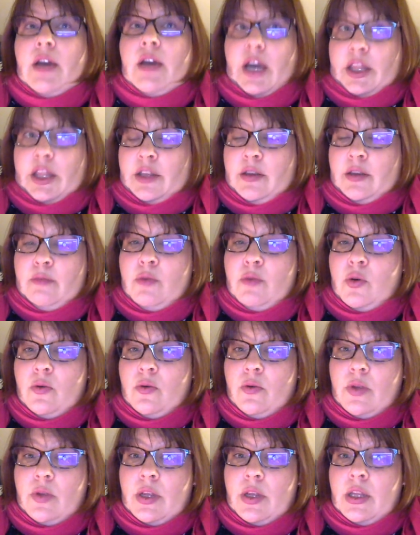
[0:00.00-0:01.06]
And then the
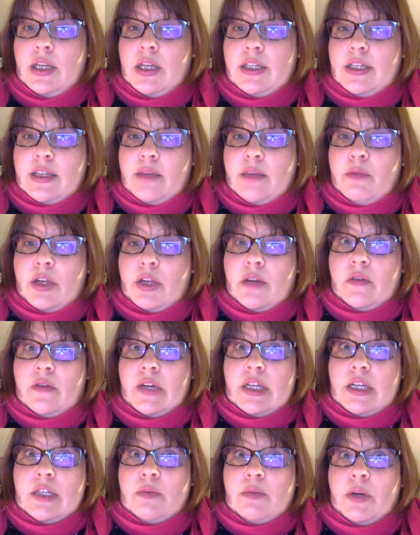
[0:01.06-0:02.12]
more that these can be
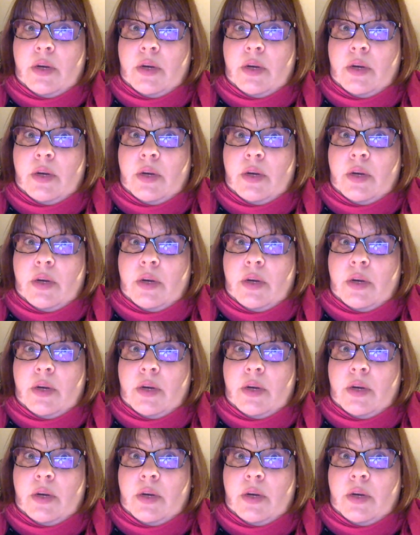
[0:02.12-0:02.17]
agreed